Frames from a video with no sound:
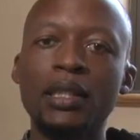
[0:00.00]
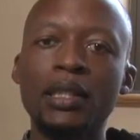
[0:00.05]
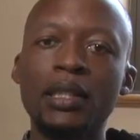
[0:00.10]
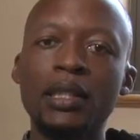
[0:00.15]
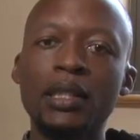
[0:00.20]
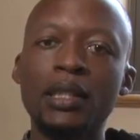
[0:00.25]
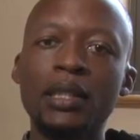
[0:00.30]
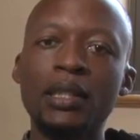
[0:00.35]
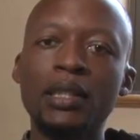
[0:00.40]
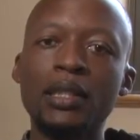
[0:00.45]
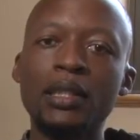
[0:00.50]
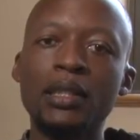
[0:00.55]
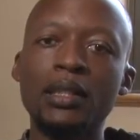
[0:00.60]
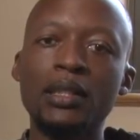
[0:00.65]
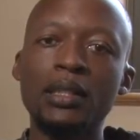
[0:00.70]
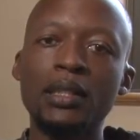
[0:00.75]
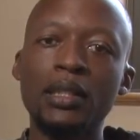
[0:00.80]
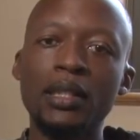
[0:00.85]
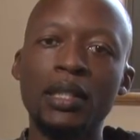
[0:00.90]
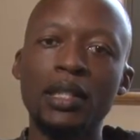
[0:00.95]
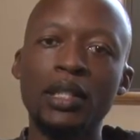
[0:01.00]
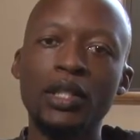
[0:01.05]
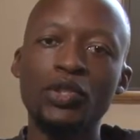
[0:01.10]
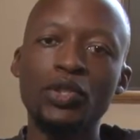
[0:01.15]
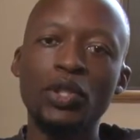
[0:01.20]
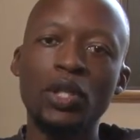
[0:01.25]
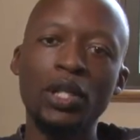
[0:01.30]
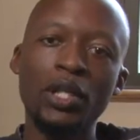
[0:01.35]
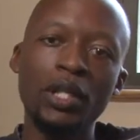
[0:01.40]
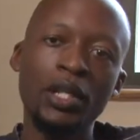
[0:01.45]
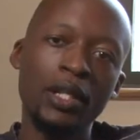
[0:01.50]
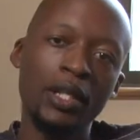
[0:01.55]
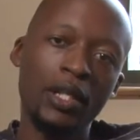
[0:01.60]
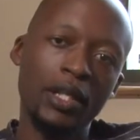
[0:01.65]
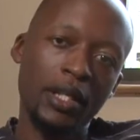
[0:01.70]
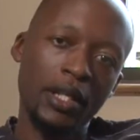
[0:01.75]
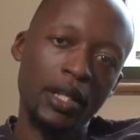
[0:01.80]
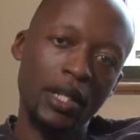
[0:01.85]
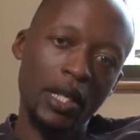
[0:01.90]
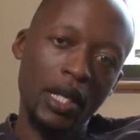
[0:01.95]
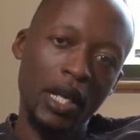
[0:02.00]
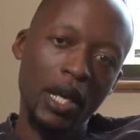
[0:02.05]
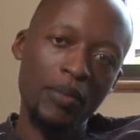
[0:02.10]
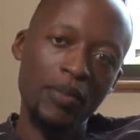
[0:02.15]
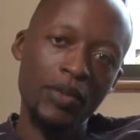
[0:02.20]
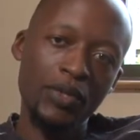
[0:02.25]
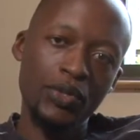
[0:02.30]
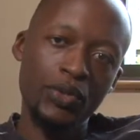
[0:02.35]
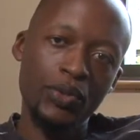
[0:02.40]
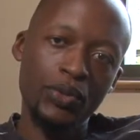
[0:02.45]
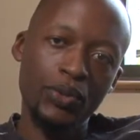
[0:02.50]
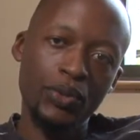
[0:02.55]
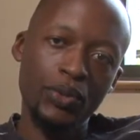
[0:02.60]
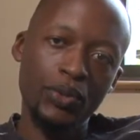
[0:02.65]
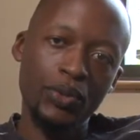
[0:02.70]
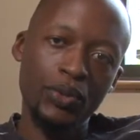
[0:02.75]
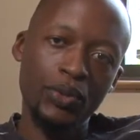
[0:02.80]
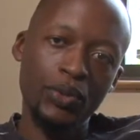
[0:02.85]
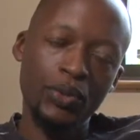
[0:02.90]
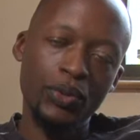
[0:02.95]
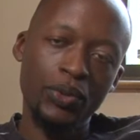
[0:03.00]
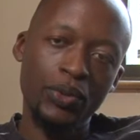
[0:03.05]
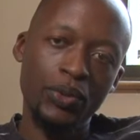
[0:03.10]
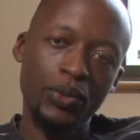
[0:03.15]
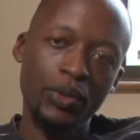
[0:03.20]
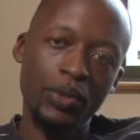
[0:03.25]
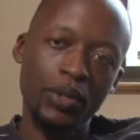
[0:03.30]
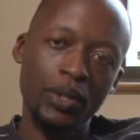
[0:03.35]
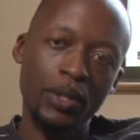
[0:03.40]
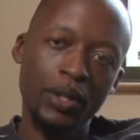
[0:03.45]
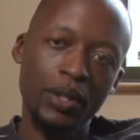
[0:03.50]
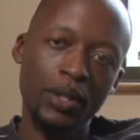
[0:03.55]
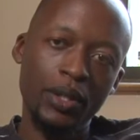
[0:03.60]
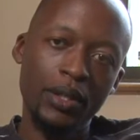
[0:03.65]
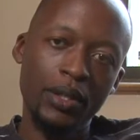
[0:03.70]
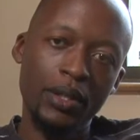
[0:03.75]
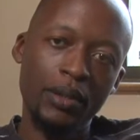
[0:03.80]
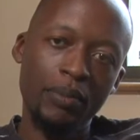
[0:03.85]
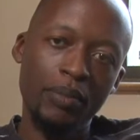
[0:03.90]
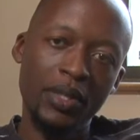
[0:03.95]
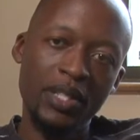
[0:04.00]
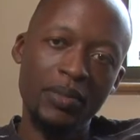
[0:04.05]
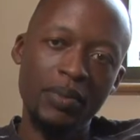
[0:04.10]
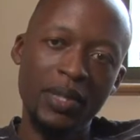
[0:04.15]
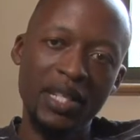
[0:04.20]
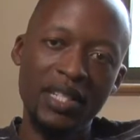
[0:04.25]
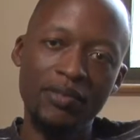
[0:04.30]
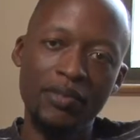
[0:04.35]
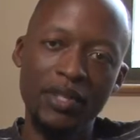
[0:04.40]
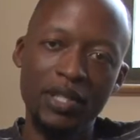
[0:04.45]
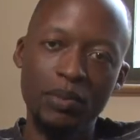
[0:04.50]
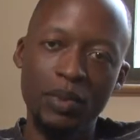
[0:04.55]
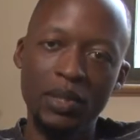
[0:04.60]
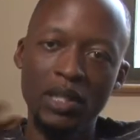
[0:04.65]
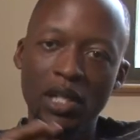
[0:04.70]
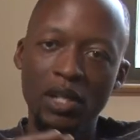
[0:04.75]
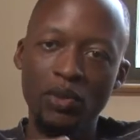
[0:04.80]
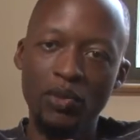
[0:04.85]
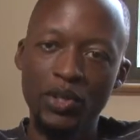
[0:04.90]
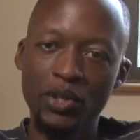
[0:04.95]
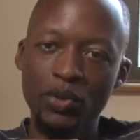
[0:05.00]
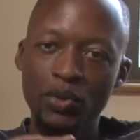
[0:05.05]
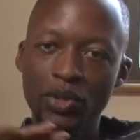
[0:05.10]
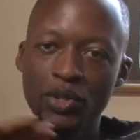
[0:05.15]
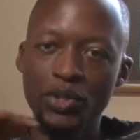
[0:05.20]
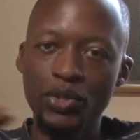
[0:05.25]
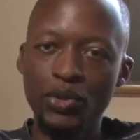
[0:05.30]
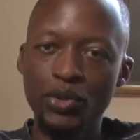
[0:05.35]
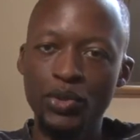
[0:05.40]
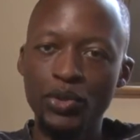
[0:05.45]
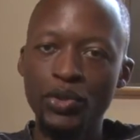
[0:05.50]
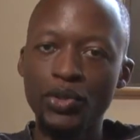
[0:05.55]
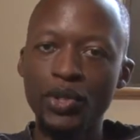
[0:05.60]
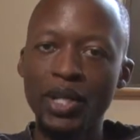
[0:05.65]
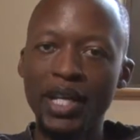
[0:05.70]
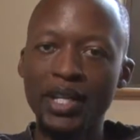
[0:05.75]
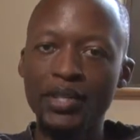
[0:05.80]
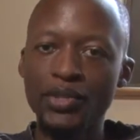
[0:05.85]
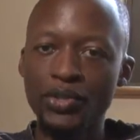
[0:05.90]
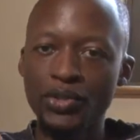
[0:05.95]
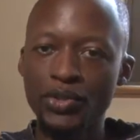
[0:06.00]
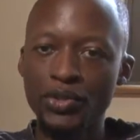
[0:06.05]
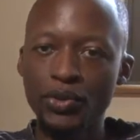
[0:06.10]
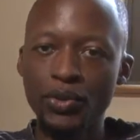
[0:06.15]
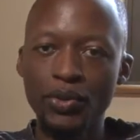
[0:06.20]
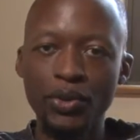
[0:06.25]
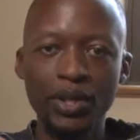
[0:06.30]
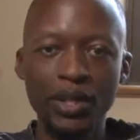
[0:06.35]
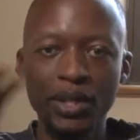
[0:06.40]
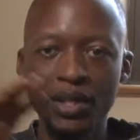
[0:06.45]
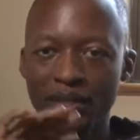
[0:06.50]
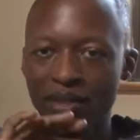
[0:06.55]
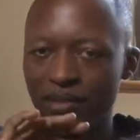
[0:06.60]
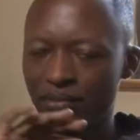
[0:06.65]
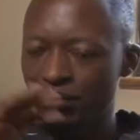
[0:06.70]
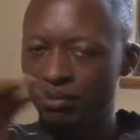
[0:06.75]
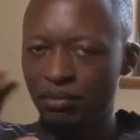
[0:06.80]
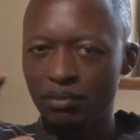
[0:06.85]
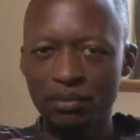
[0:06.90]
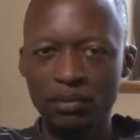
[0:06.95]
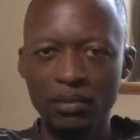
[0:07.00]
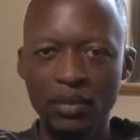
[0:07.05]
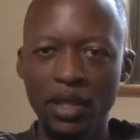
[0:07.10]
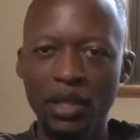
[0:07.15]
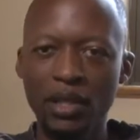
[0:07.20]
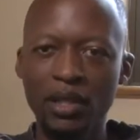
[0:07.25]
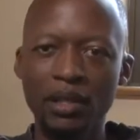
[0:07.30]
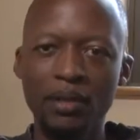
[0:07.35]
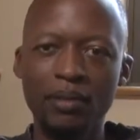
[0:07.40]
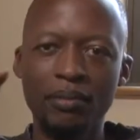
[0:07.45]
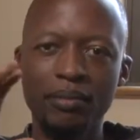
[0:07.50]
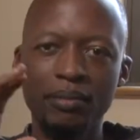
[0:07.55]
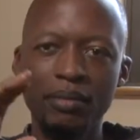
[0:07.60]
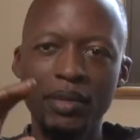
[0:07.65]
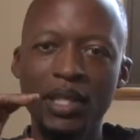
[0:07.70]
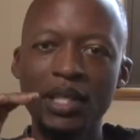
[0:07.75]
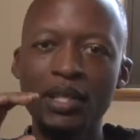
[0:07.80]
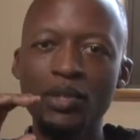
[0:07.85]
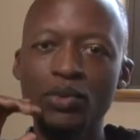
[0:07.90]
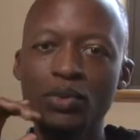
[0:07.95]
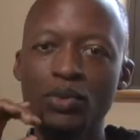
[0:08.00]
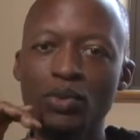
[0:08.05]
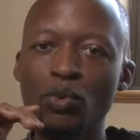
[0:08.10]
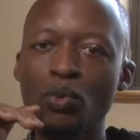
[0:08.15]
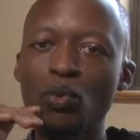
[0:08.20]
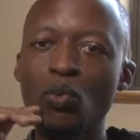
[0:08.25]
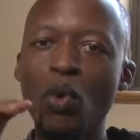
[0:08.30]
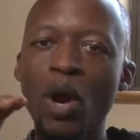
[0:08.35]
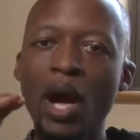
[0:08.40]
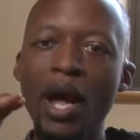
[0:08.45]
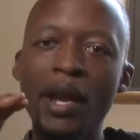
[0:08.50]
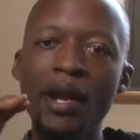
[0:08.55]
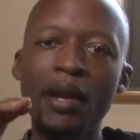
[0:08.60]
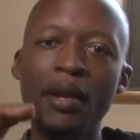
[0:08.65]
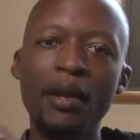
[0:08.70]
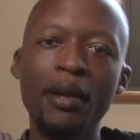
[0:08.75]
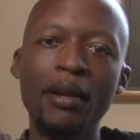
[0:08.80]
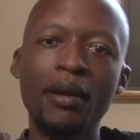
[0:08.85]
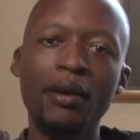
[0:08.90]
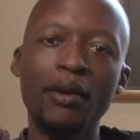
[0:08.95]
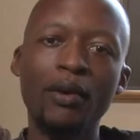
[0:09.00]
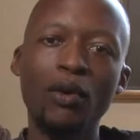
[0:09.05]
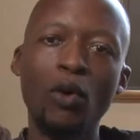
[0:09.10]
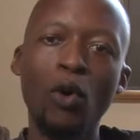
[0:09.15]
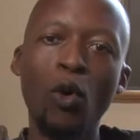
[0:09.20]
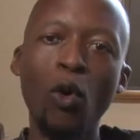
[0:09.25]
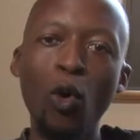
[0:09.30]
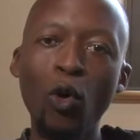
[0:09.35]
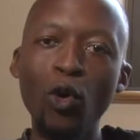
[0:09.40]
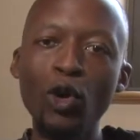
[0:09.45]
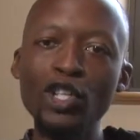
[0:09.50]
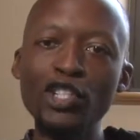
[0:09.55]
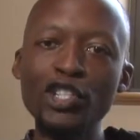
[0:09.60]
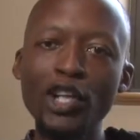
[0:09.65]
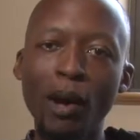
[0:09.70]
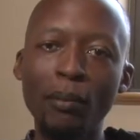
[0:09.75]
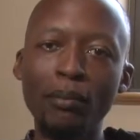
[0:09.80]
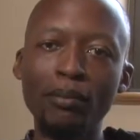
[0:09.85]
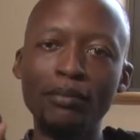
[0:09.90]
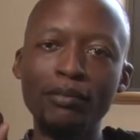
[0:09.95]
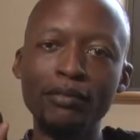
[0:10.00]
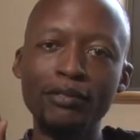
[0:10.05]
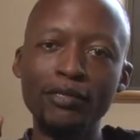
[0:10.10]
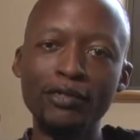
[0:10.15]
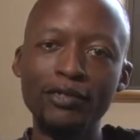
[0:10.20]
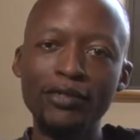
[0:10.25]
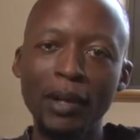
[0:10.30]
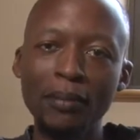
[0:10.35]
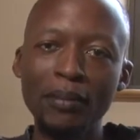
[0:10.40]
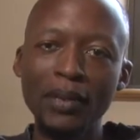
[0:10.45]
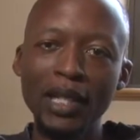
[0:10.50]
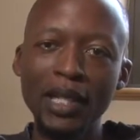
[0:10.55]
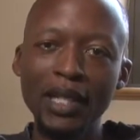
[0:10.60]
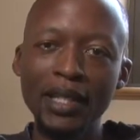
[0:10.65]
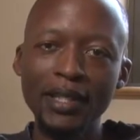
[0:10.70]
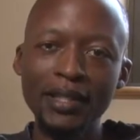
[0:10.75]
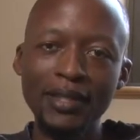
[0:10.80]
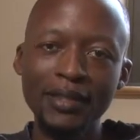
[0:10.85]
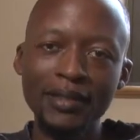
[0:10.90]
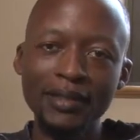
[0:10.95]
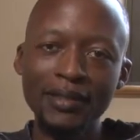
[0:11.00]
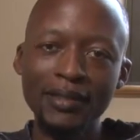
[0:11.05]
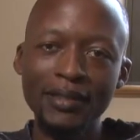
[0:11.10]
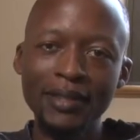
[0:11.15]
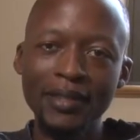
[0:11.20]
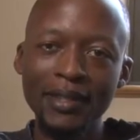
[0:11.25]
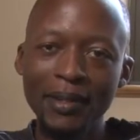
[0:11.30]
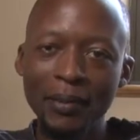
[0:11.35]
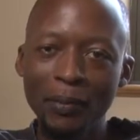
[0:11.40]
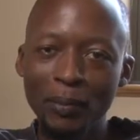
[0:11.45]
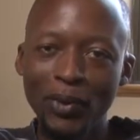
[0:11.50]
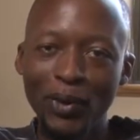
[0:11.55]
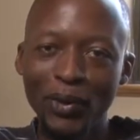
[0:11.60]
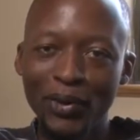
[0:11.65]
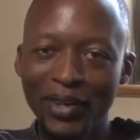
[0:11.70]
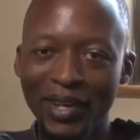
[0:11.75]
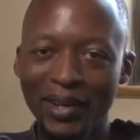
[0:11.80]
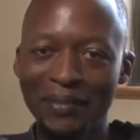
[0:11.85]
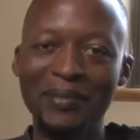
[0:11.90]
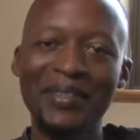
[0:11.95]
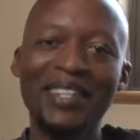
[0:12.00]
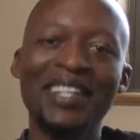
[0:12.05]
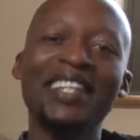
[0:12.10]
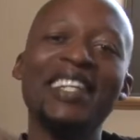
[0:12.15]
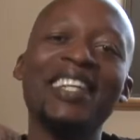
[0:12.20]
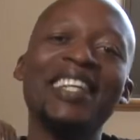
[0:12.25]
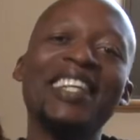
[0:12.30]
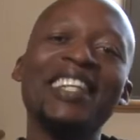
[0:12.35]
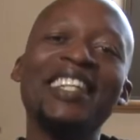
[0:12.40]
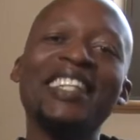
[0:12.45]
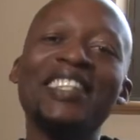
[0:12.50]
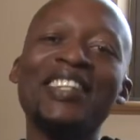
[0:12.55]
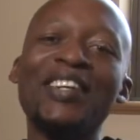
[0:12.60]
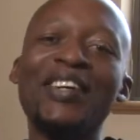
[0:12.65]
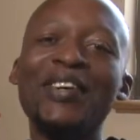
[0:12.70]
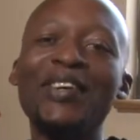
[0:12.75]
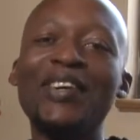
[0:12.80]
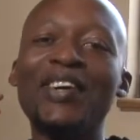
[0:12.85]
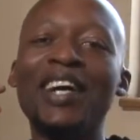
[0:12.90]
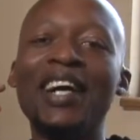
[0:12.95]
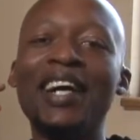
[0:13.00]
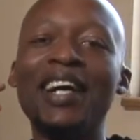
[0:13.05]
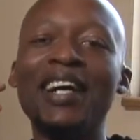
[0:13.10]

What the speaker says: And it will come into perspective, especially when you want to unite your story, make it one wholesome family program. So